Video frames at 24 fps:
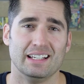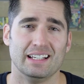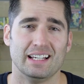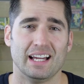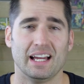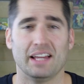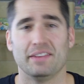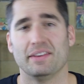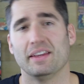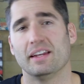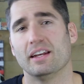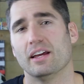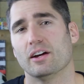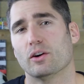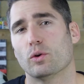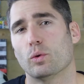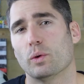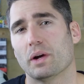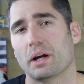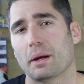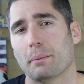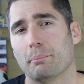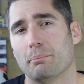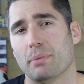And then a
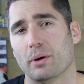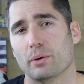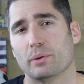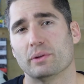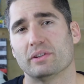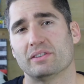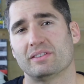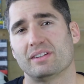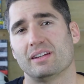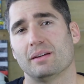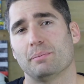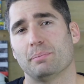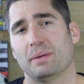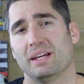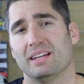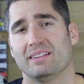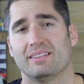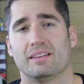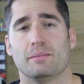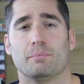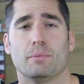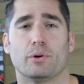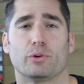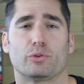quick bonus tip is
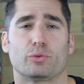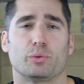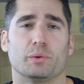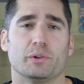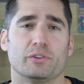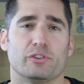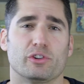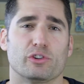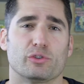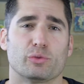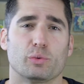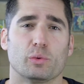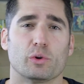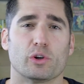that most realtors will